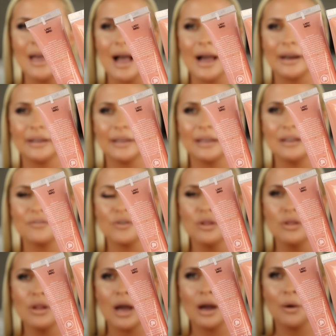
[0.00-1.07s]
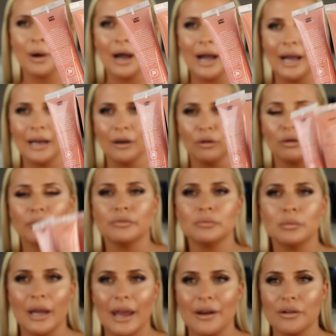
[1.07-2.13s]
And even though I love
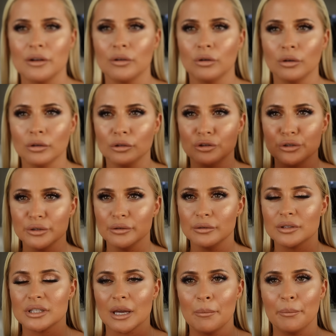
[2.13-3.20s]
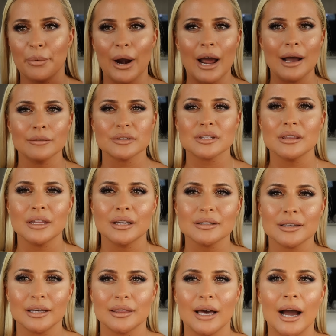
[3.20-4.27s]
wearing all nudes and browns and
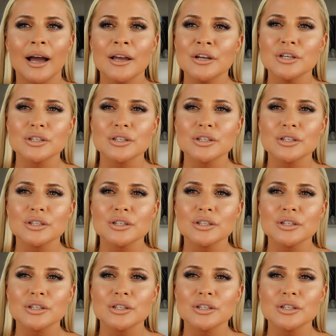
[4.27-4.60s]
things like that,